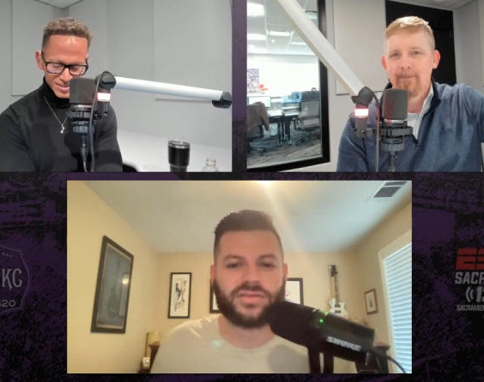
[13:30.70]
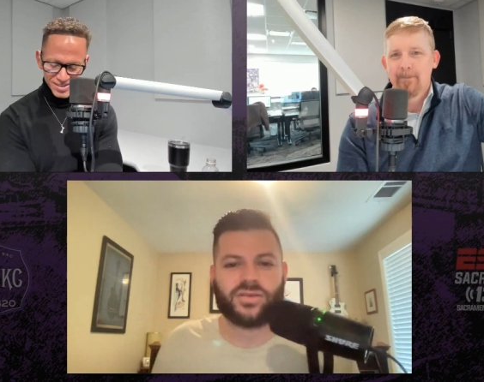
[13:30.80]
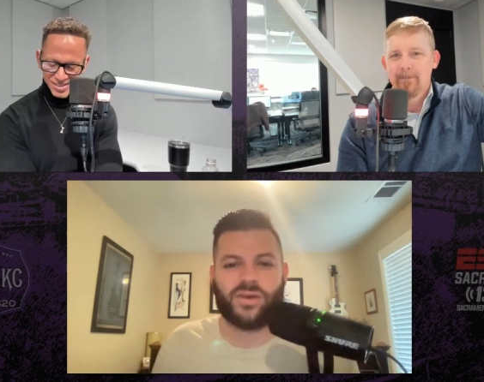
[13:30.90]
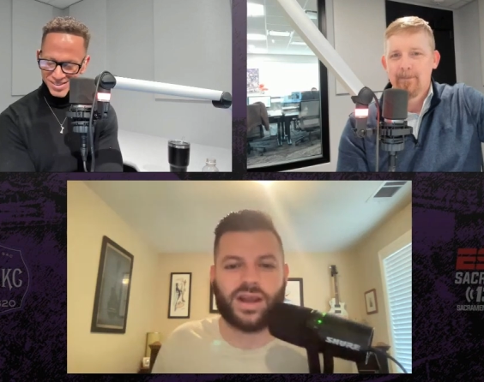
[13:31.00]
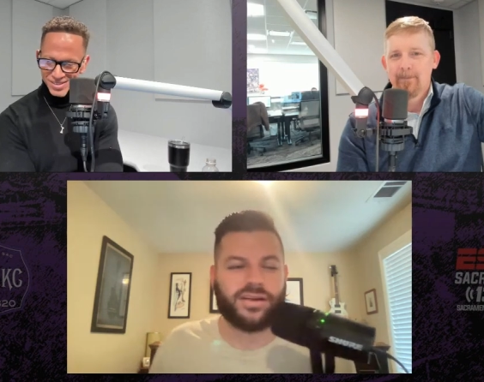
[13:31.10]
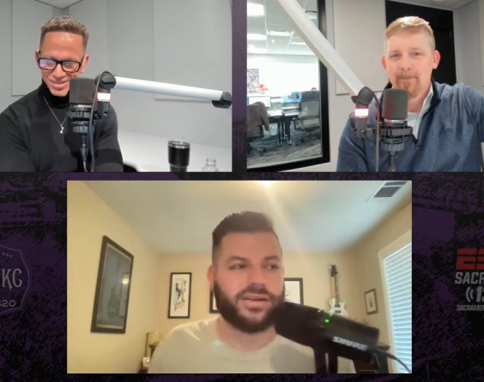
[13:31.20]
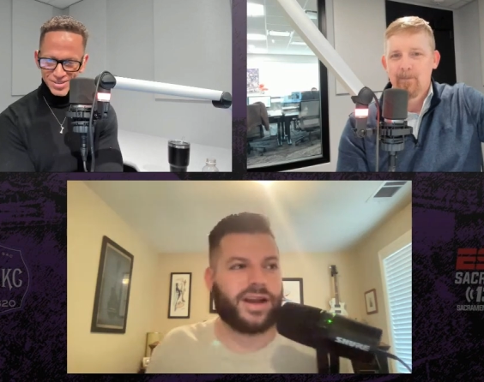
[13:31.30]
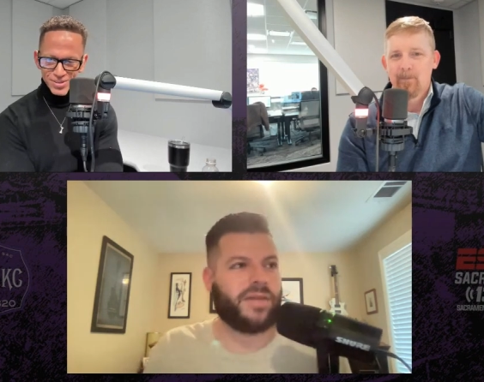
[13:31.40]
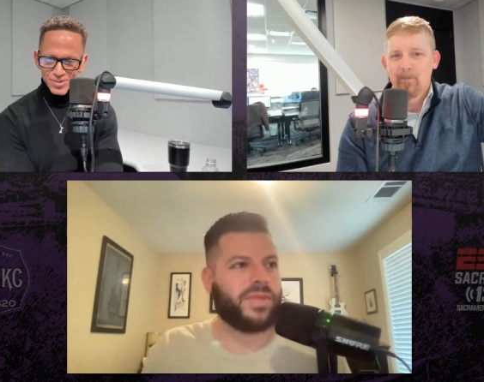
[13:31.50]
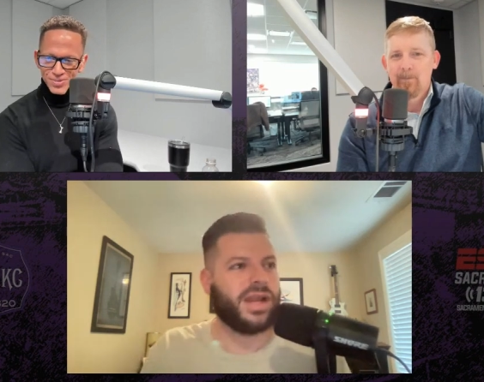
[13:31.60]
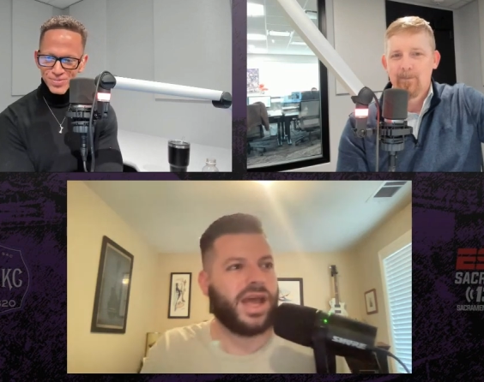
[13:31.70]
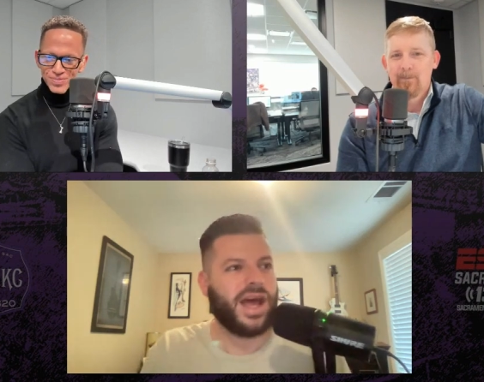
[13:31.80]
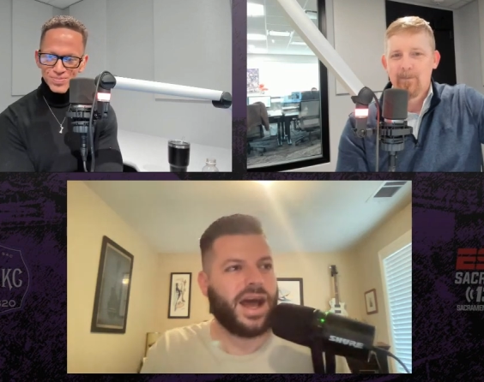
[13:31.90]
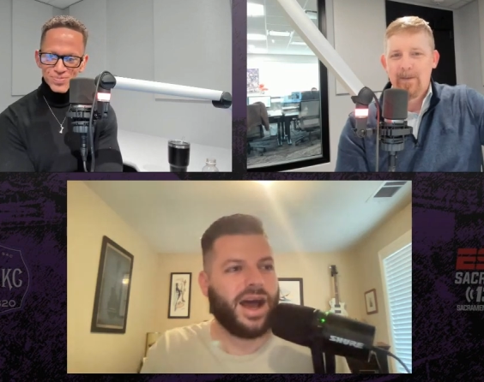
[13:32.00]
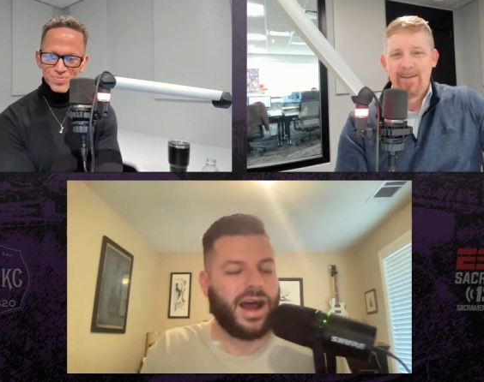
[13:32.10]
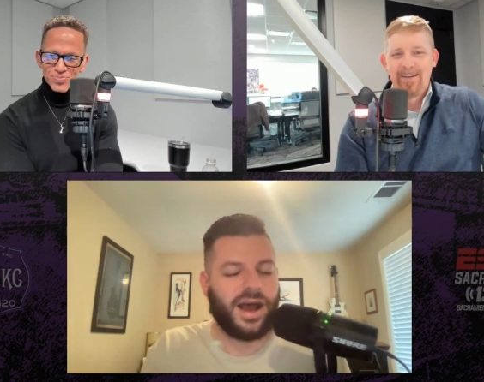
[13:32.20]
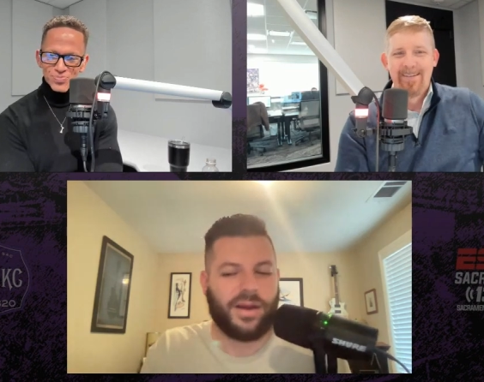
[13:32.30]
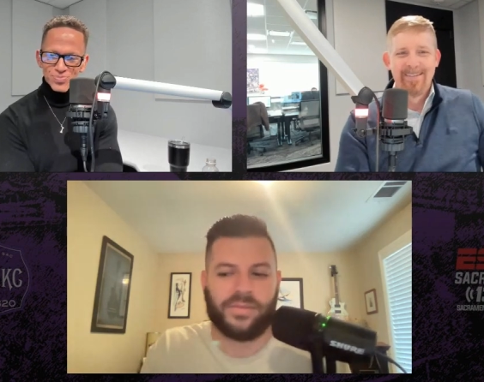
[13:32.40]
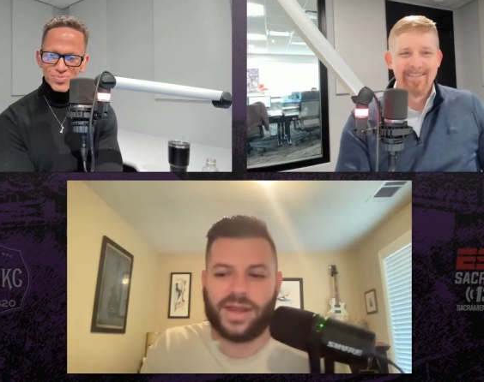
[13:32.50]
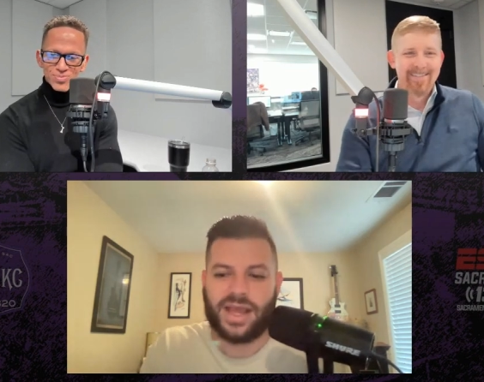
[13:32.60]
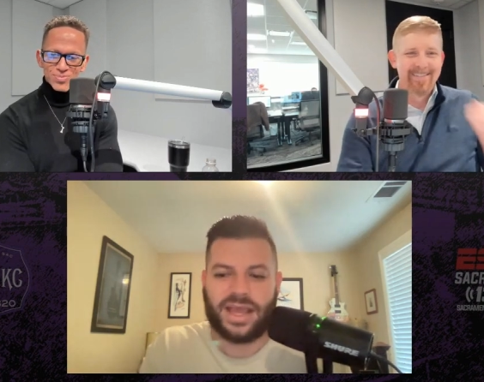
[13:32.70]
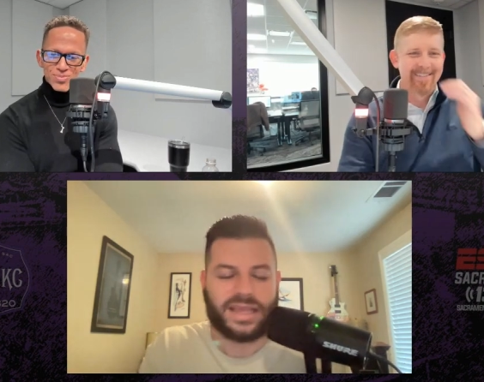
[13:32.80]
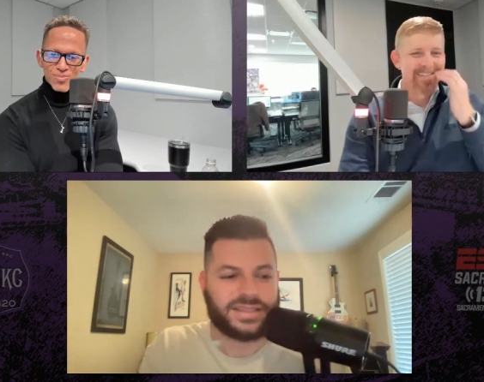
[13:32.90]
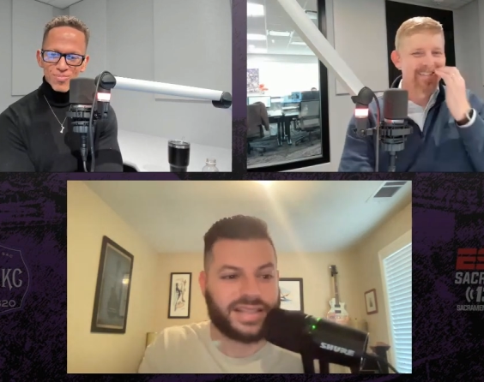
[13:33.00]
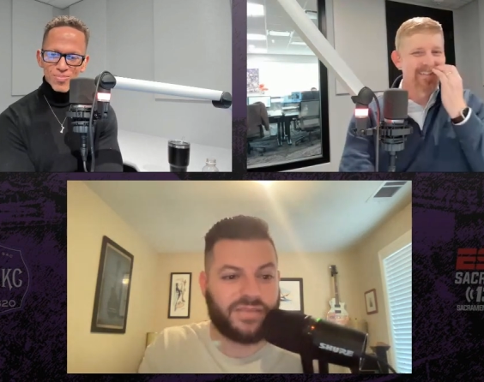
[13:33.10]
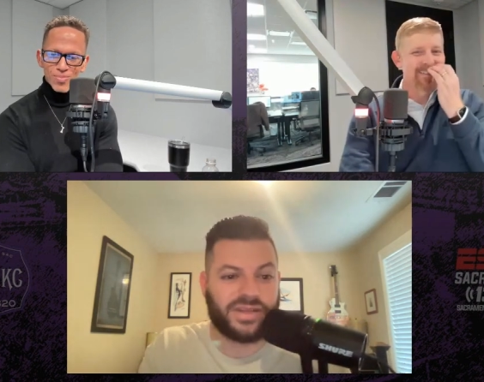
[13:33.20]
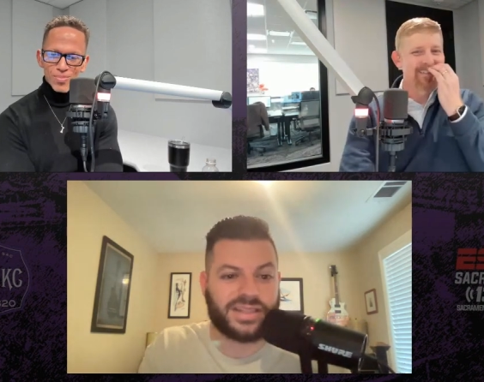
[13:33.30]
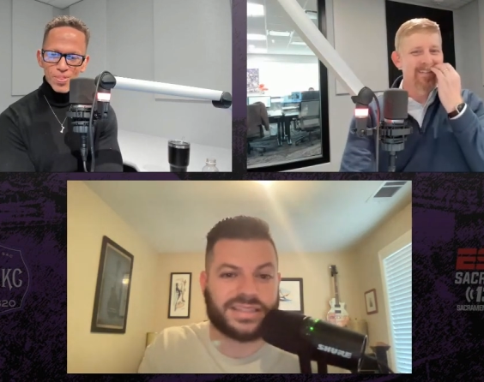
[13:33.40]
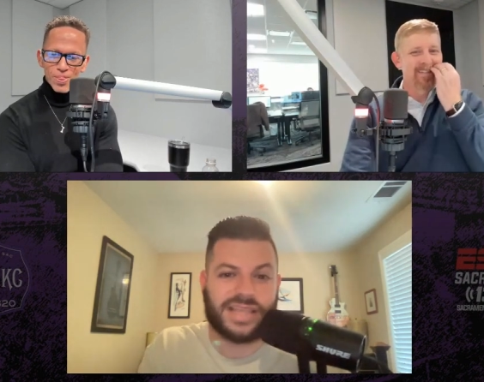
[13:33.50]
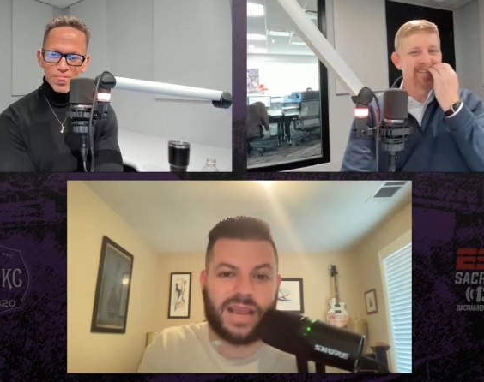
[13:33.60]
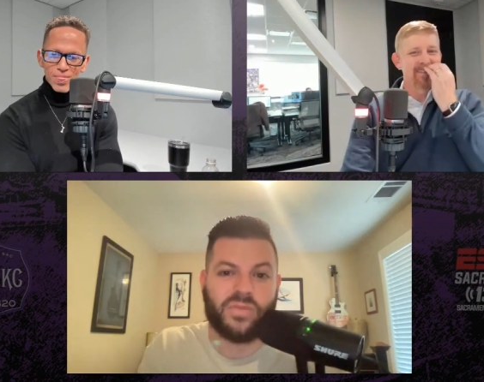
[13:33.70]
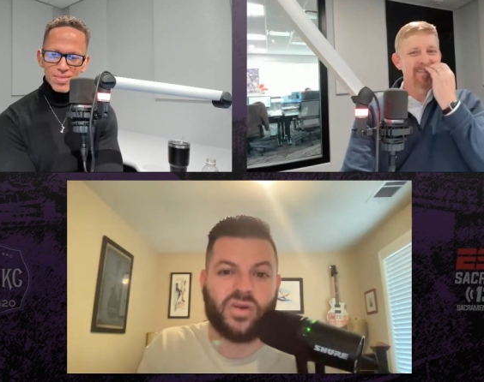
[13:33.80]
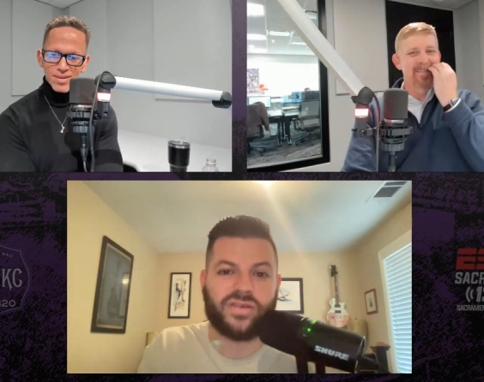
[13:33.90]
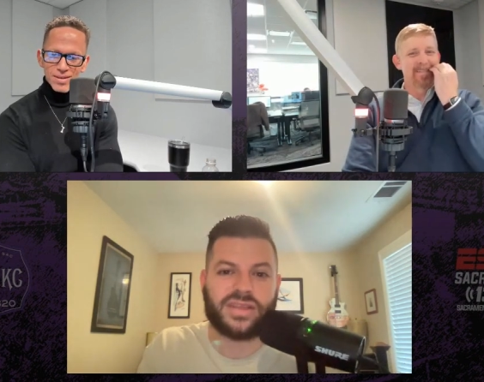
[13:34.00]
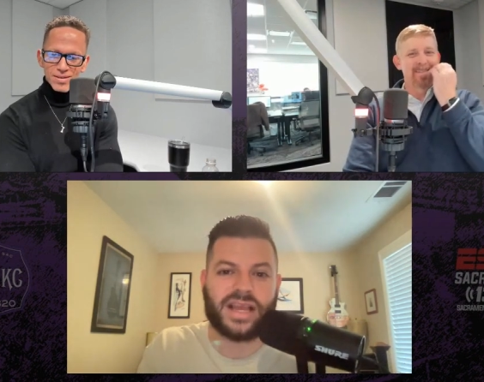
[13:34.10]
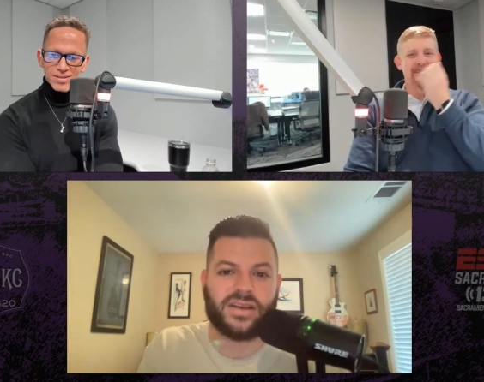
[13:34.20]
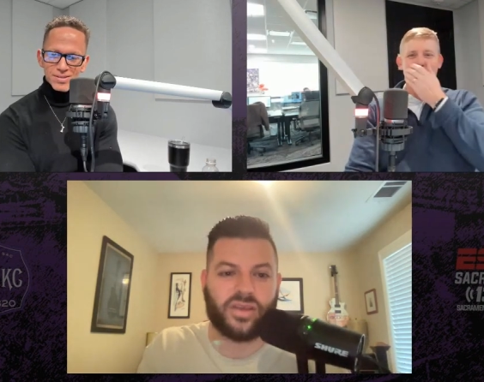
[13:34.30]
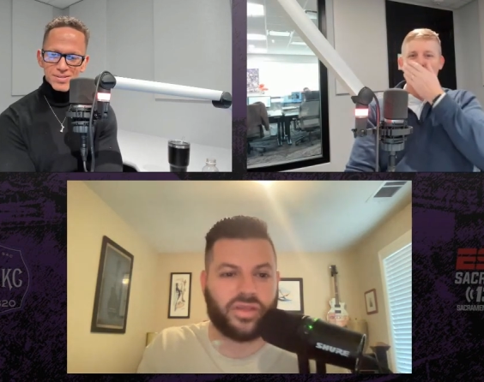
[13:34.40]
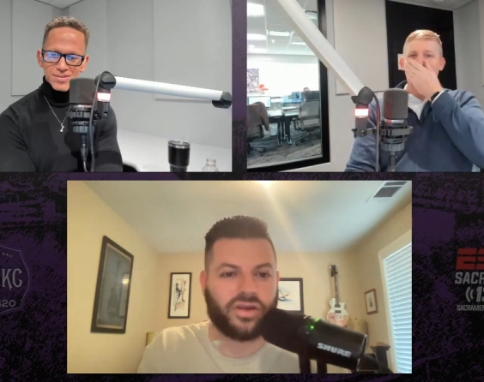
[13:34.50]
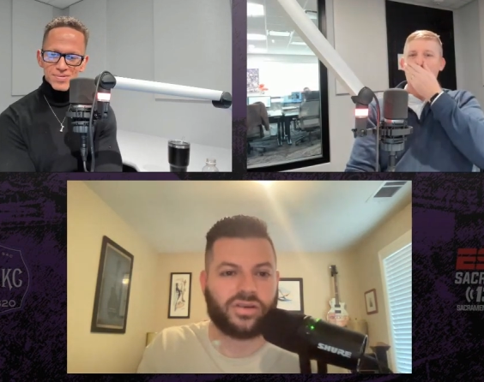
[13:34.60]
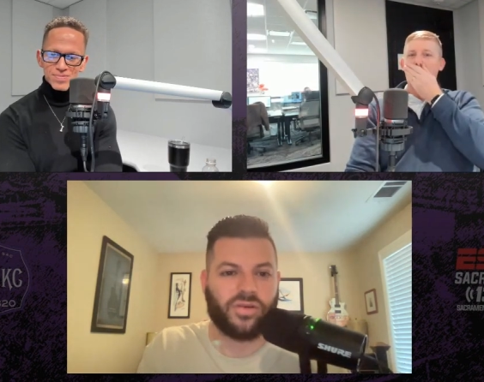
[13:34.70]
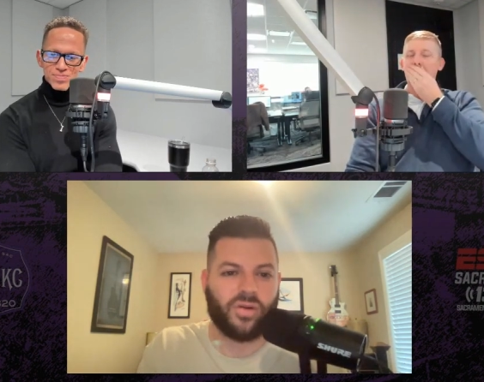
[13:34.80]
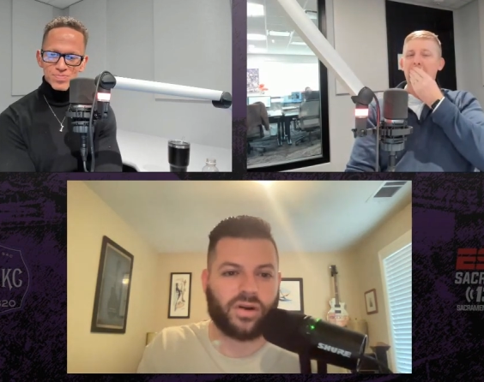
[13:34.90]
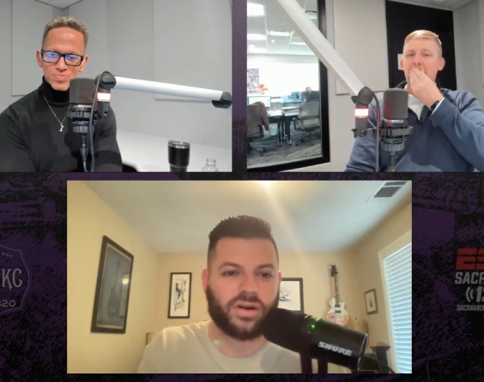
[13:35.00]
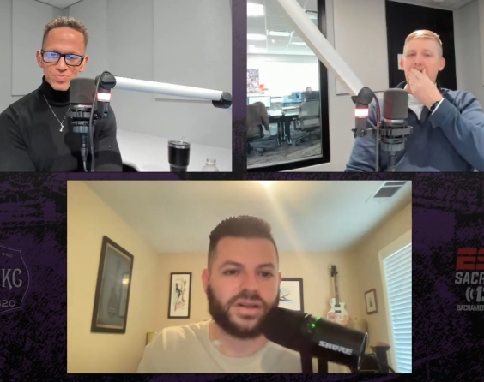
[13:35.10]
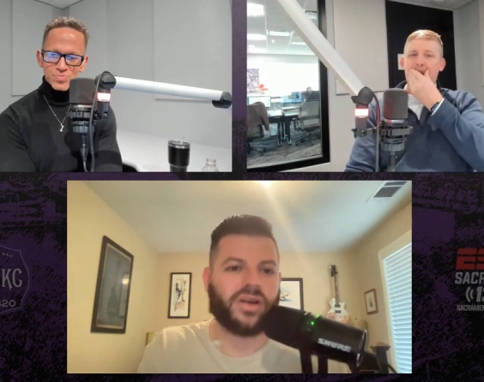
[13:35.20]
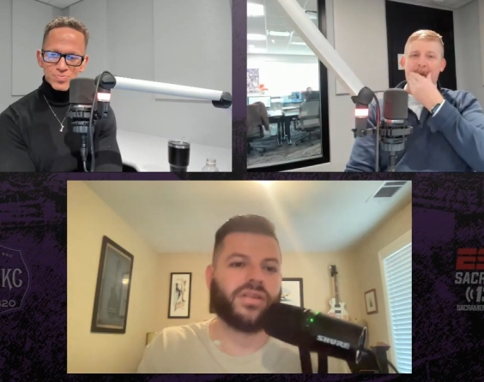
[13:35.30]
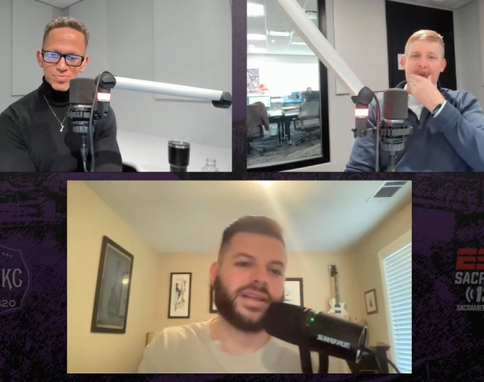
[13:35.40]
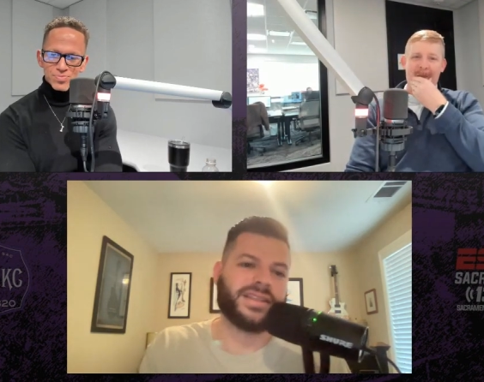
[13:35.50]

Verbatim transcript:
Speaker 1: a record or not, but um, Steph did the same move at the end of the third quarter, you know, like the